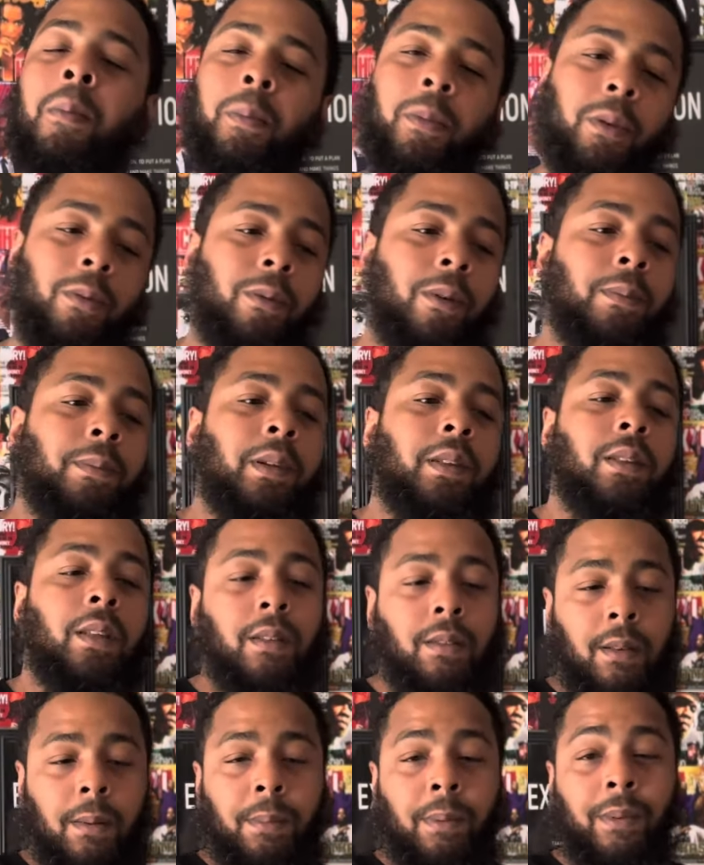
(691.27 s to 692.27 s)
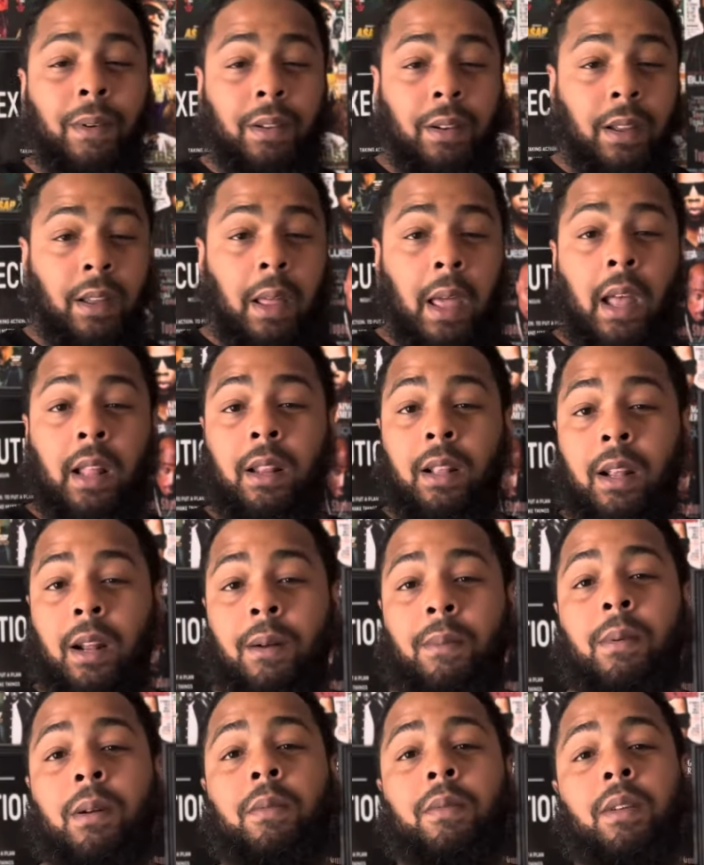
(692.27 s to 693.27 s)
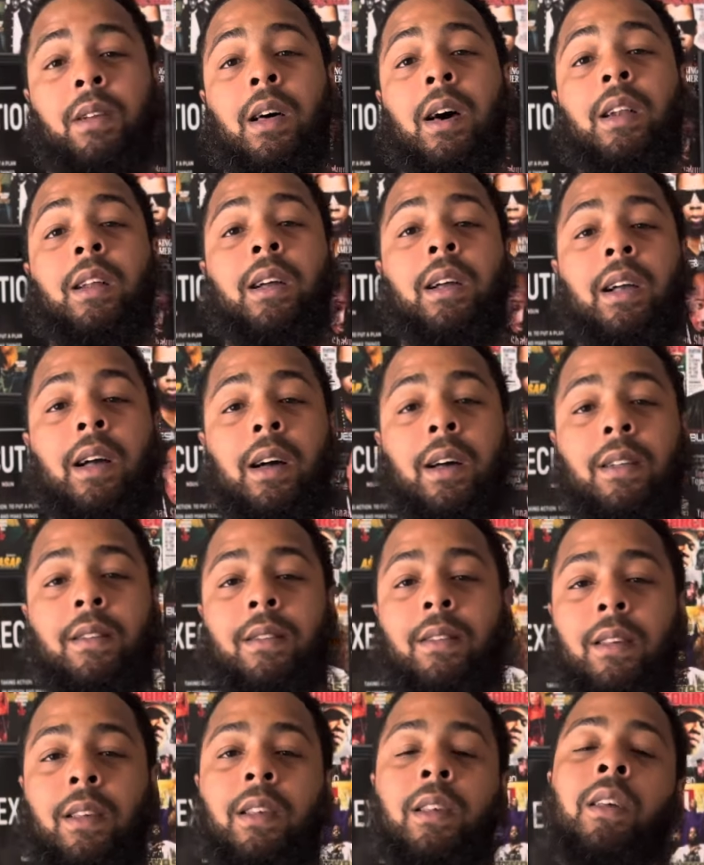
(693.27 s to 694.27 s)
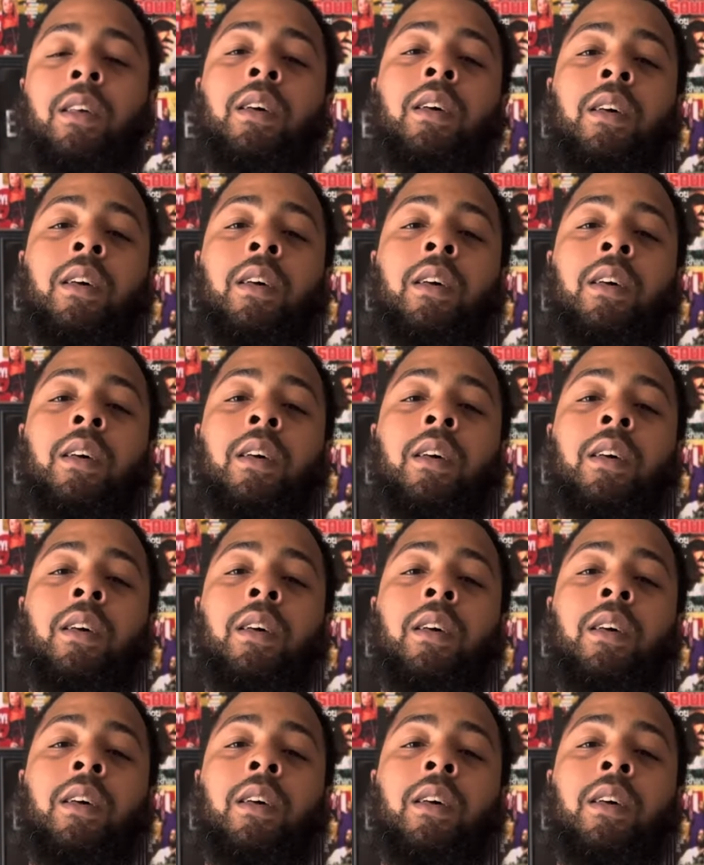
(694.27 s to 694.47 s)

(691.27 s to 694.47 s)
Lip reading: You won't be disappointed. Had to get rid of a lot of content.